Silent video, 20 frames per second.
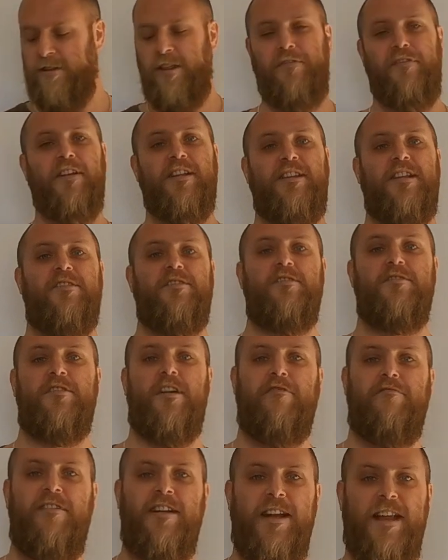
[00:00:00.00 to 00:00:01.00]
different conditions
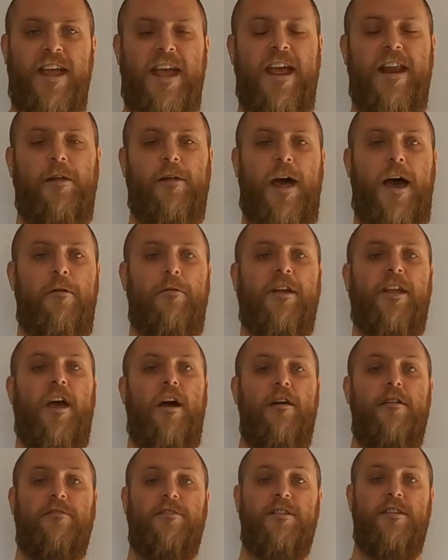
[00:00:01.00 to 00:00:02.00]
I've ridden it in and how it
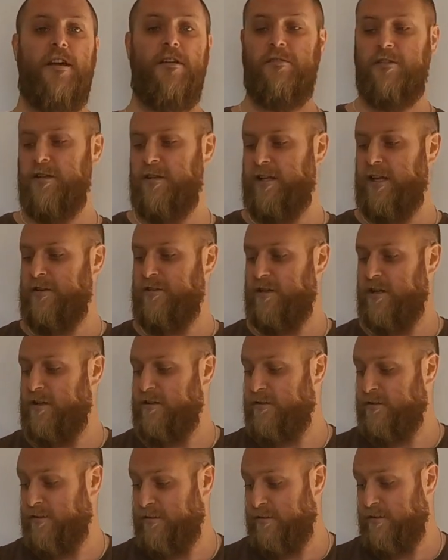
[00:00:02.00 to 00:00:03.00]
goes in those
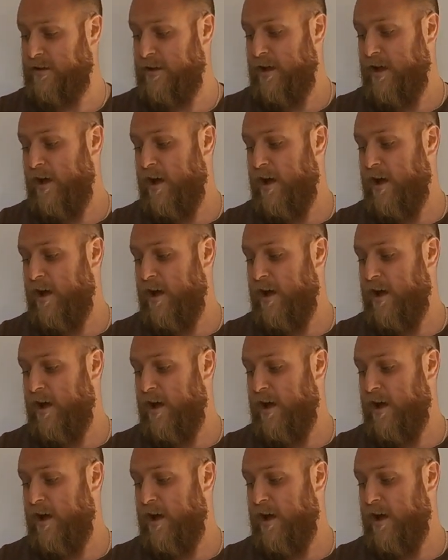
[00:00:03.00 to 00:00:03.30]
conditions.